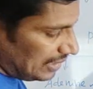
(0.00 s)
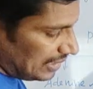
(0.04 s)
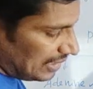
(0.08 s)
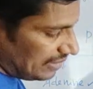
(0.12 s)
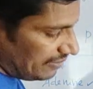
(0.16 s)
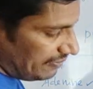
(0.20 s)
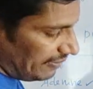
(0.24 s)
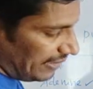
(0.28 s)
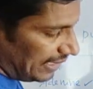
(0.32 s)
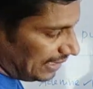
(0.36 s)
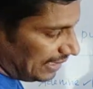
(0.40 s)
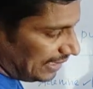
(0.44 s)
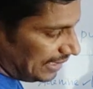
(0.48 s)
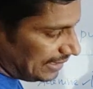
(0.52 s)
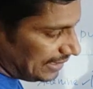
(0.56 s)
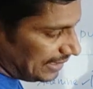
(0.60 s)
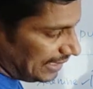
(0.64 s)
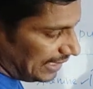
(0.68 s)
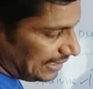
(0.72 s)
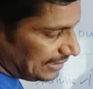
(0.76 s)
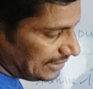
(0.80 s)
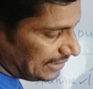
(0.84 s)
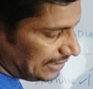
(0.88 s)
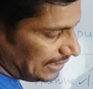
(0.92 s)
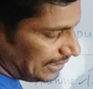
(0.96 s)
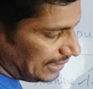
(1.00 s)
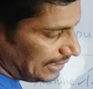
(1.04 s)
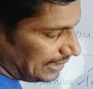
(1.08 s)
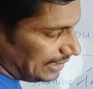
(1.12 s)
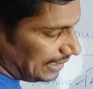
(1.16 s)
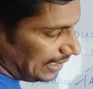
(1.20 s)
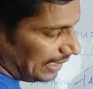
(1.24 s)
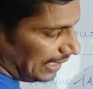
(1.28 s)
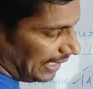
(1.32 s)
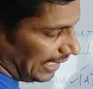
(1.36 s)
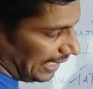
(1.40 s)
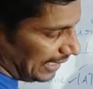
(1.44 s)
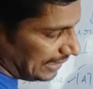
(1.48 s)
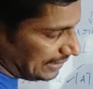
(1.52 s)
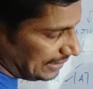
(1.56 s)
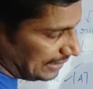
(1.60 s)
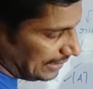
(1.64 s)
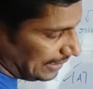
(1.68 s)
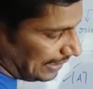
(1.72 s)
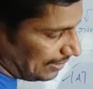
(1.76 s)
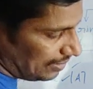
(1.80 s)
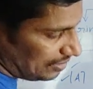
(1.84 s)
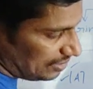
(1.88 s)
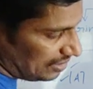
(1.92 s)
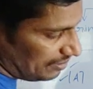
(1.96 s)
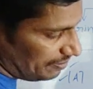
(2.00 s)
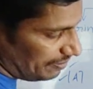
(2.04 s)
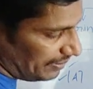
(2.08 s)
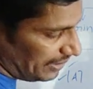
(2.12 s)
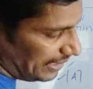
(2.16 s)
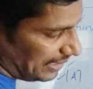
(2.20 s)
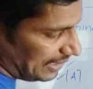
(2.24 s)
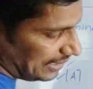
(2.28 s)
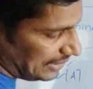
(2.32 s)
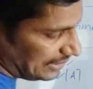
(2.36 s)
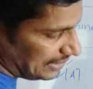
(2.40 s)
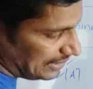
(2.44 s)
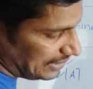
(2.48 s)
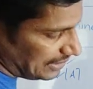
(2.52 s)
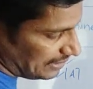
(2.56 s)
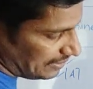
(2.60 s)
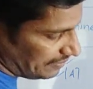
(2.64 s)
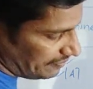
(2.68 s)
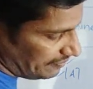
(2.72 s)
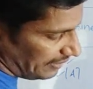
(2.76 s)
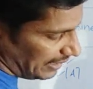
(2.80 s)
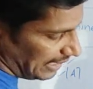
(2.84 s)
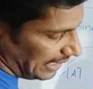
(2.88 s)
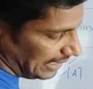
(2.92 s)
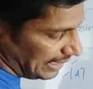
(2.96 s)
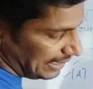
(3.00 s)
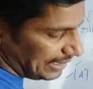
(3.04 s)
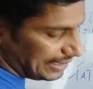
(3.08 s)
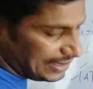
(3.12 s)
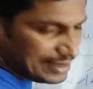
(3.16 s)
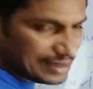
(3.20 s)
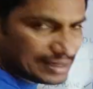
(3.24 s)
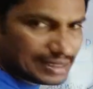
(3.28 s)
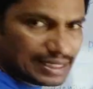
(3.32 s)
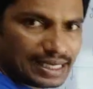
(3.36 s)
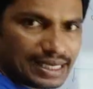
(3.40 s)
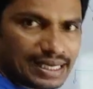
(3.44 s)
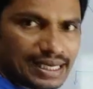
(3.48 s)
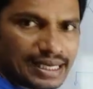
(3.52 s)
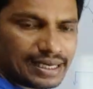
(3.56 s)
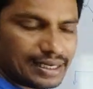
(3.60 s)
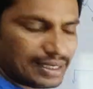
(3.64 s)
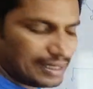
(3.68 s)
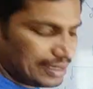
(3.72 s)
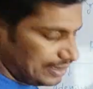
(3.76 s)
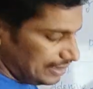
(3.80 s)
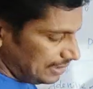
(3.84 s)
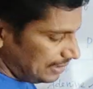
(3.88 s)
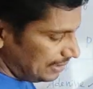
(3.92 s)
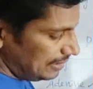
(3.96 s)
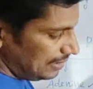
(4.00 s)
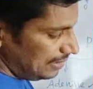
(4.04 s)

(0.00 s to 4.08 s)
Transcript: Guanilic acid as a nitrogen base, guanine is there.